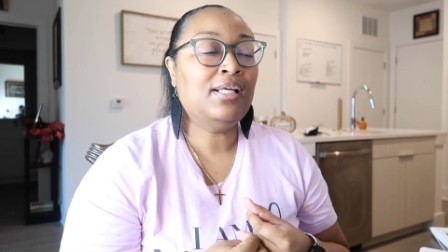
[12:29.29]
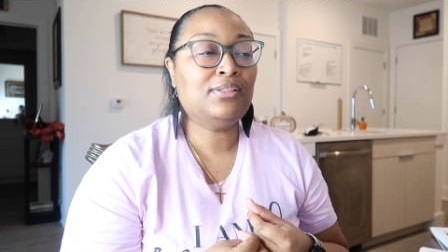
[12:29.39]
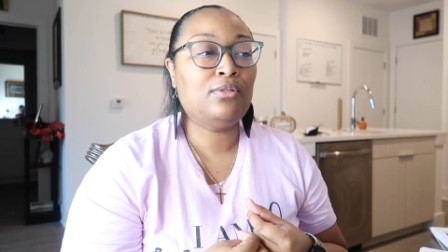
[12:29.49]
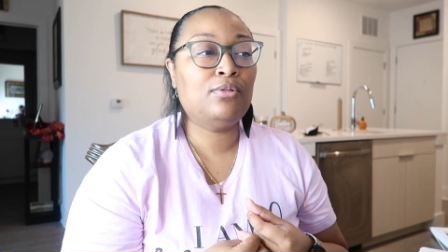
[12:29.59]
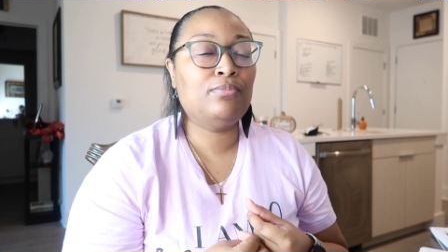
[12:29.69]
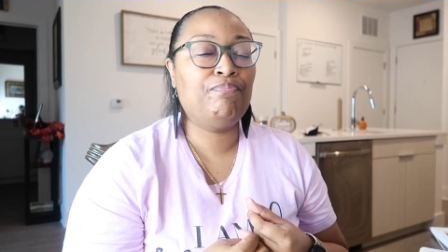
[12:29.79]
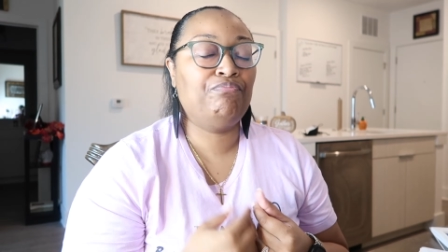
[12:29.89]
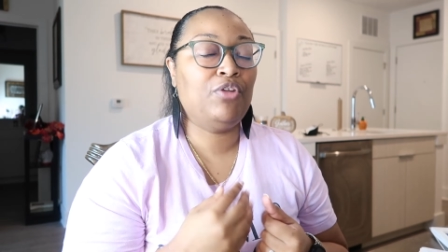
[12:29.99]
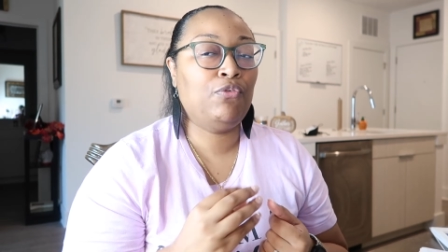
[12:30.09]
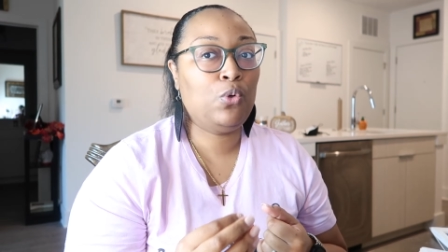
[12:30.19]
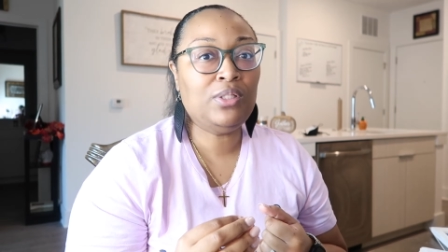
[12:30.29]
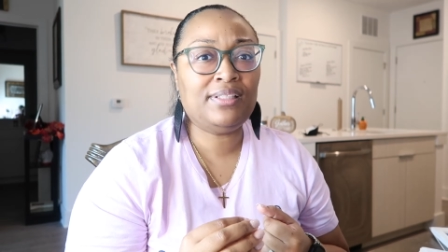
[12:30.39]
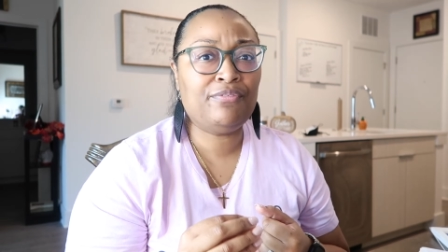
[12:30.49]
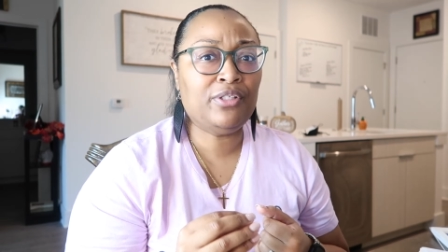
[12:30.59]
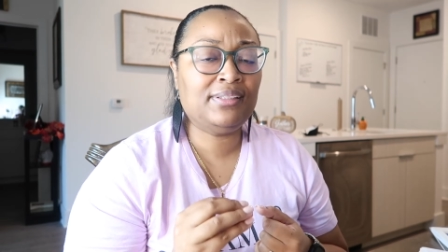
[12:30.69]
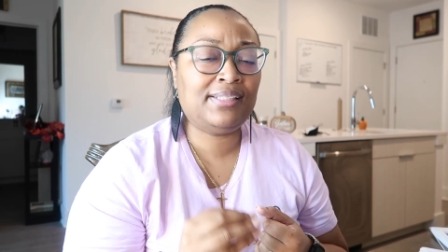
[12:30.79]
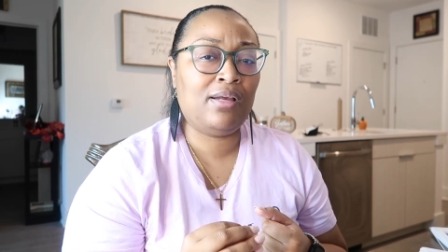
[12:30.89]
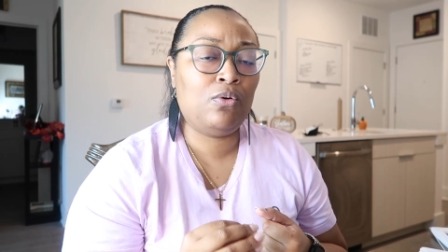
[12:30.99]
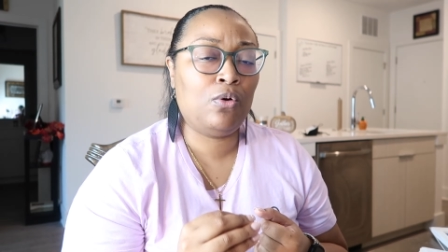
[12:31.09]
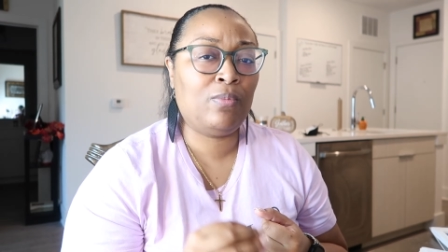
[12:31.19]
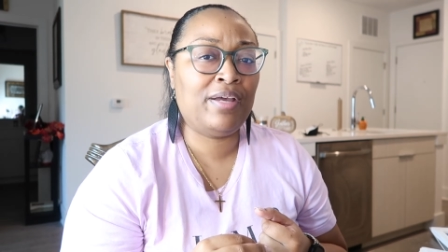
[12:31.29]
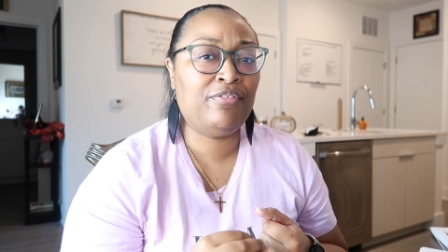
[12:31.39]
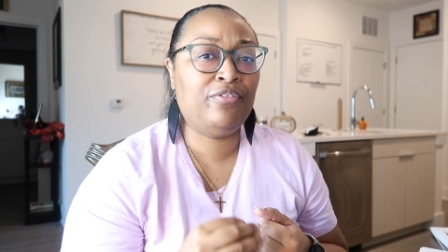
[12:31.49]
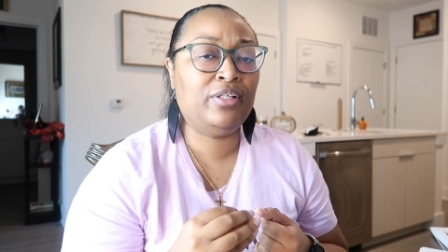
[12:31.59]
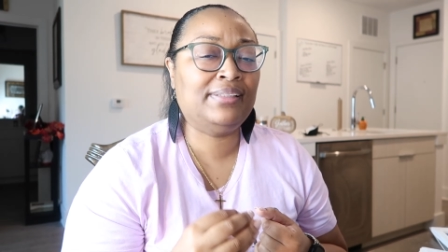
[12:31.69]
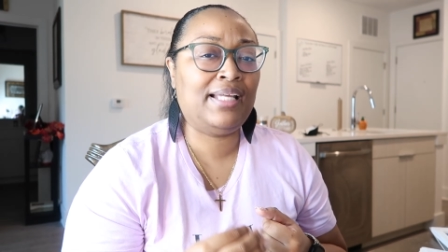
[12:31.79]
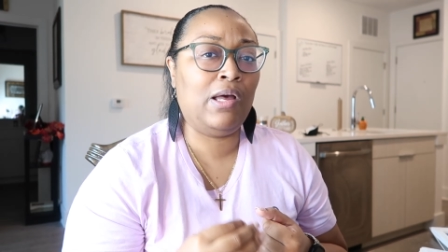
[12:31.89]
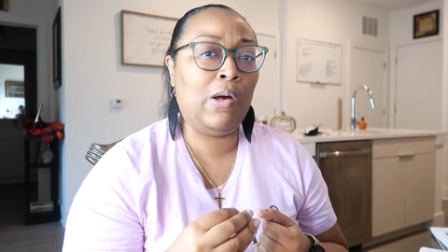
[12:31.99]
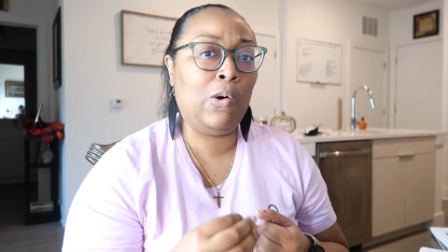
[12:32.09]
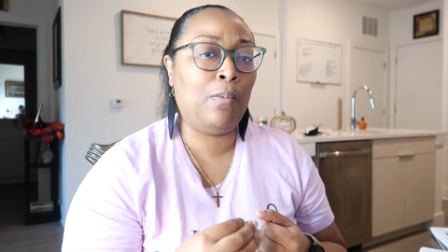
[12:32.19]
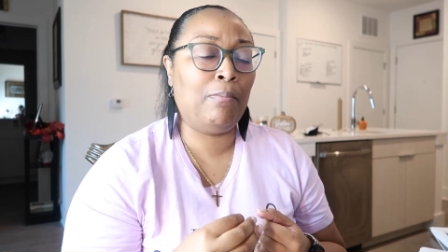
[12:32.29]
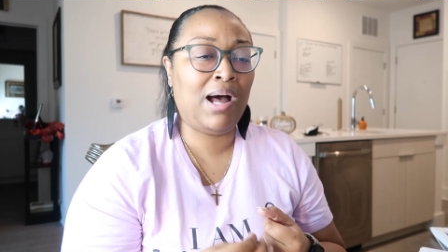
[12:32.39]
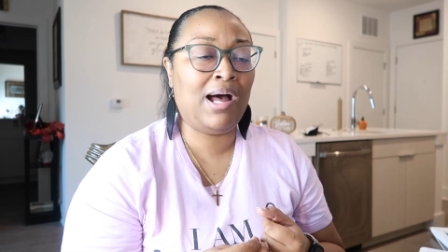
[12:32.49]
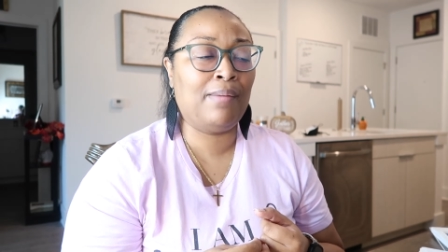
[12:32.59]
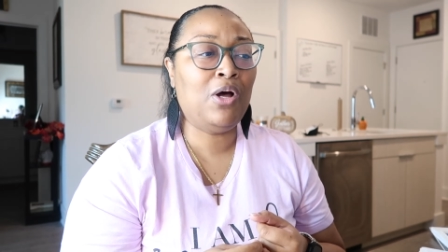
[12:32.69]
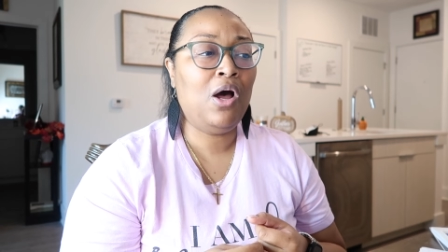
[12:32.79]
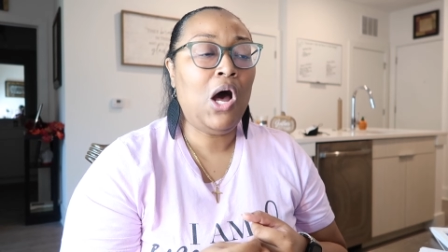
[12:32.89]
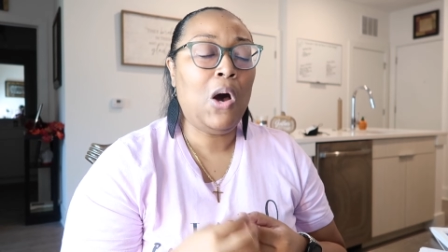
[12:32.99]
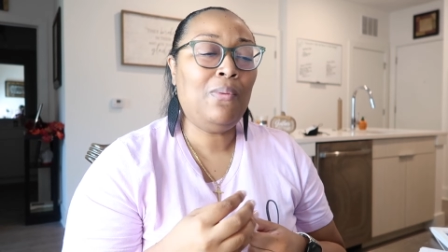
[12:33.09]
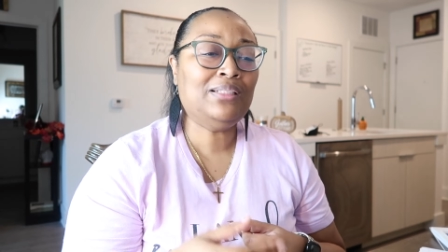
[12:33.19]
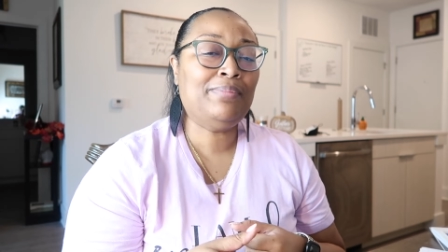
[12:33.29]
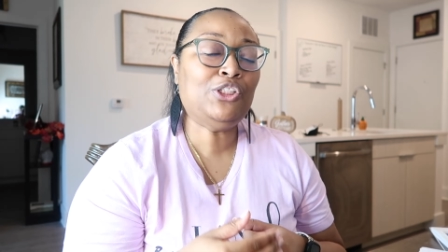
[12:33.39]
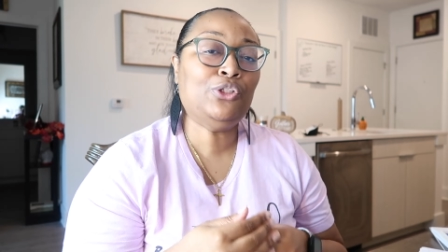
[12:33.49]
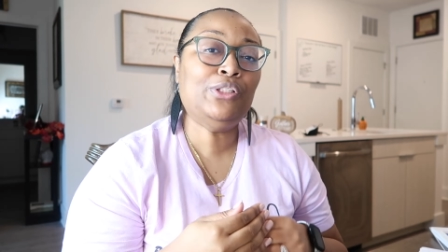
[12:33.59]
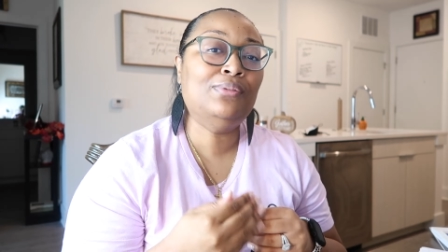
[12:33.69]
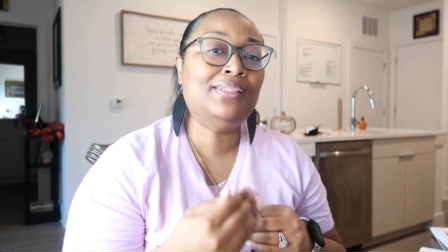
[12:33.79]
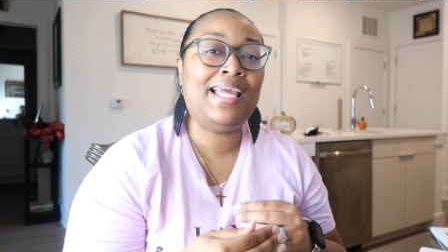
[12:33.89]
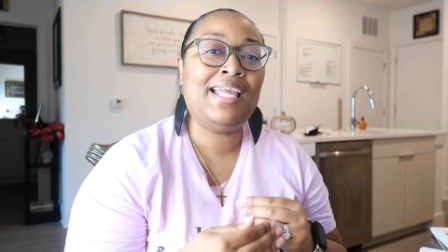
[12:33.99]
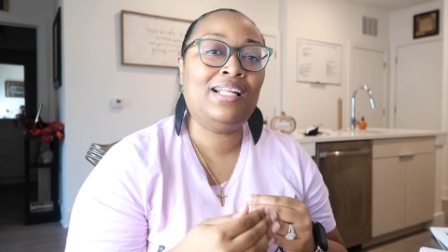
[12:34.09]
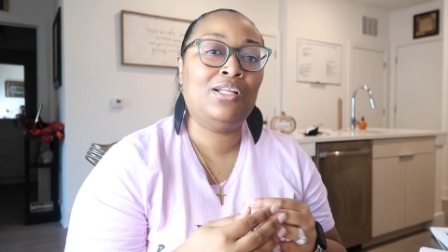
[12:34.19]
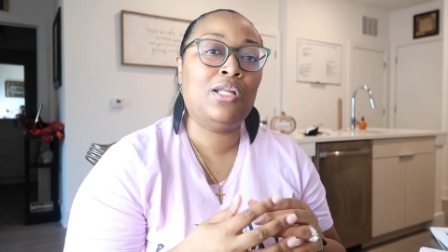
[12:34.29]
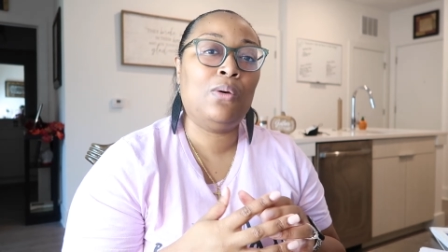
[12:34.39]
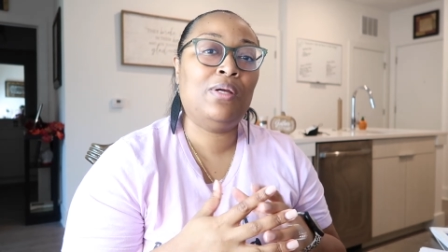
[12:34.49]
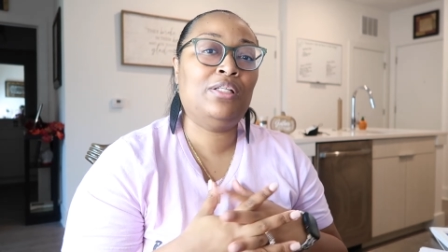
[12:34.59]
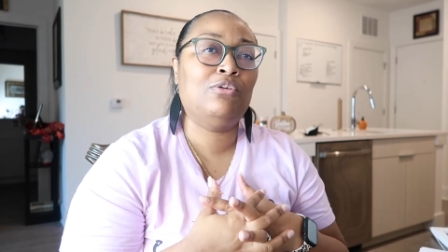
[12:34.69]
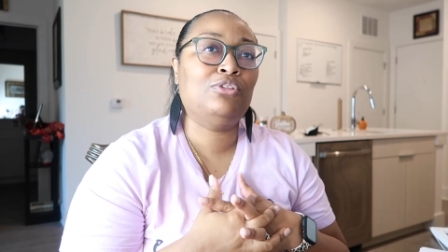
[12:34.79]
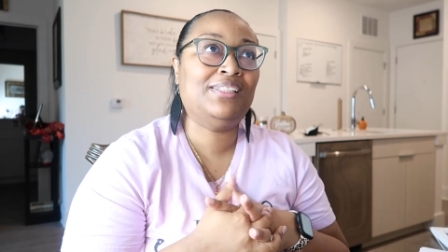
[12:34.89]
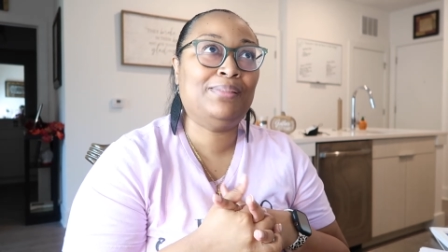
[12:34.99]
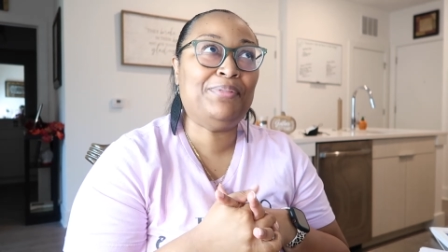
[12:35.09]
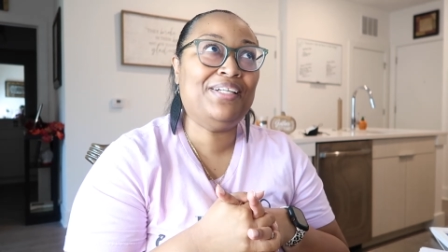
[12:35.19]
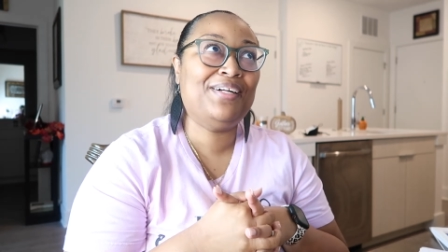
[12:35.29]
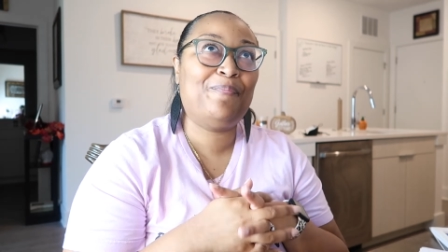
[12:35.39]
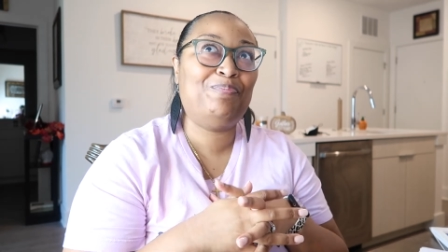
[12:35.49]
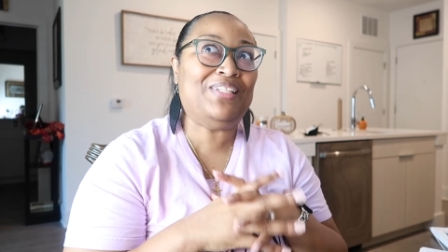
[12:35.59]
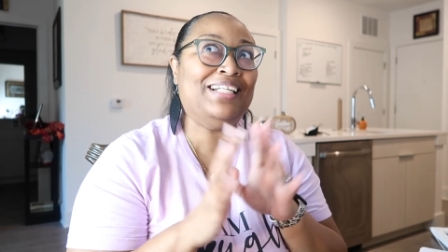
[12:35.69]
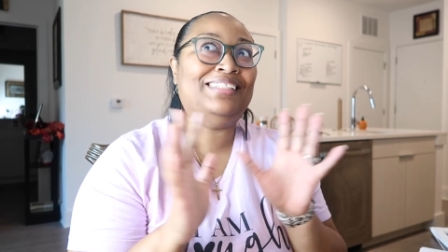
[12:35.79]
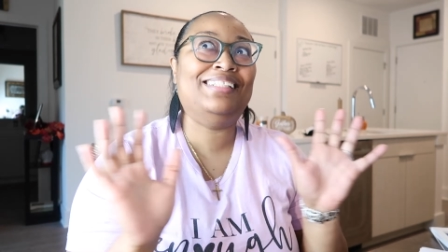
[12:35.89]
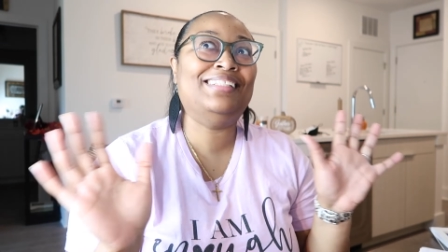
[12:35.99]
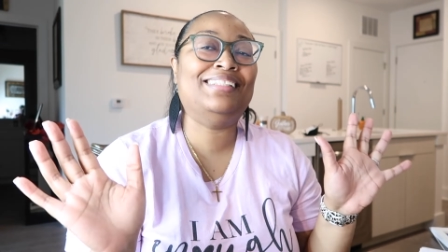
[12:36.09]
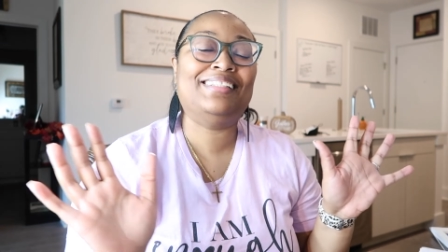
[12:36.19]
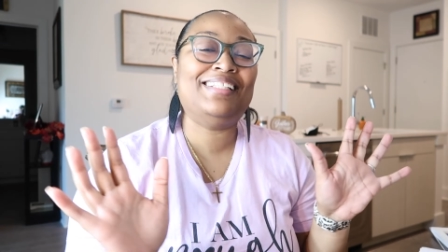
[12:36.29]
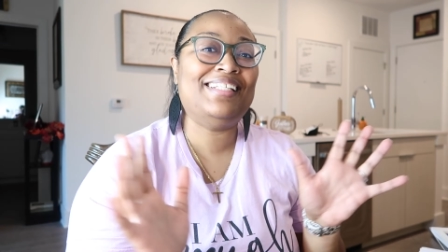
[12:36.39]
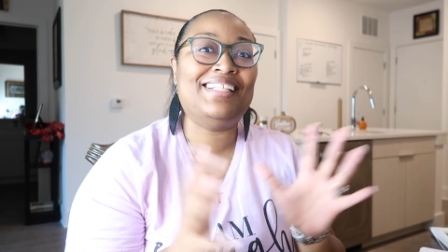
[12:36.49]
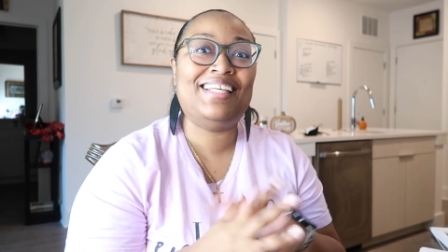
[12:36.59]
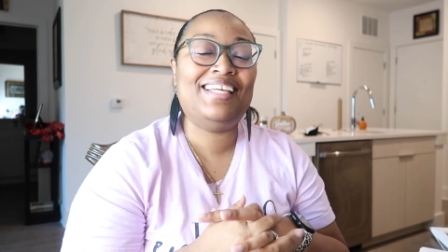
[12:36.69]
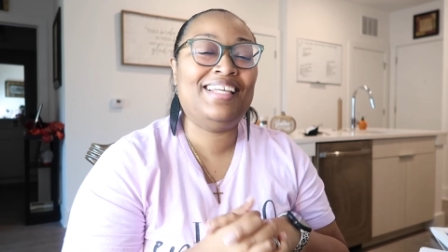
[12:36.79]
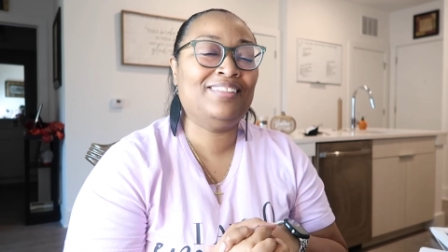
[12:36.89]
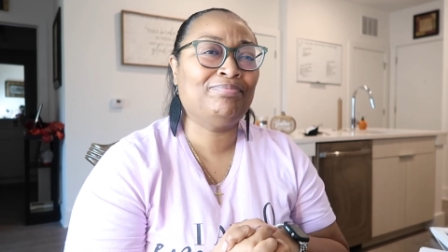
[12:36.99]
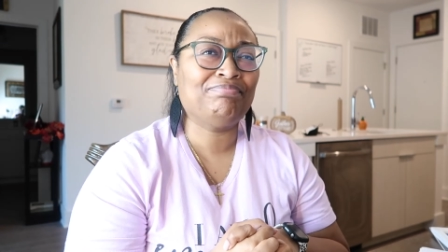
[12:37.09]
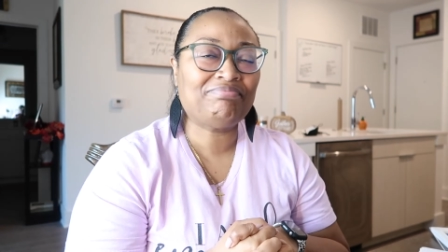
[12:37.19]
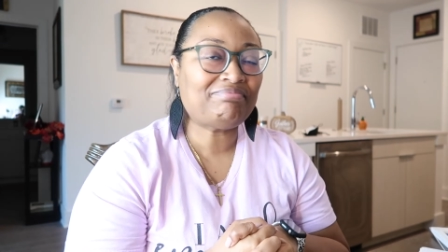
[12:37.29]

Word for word: So, of course, if you're a stay at home wife, if you're a stay at home mom, always make sure you stay in the know and don't just become ditzy and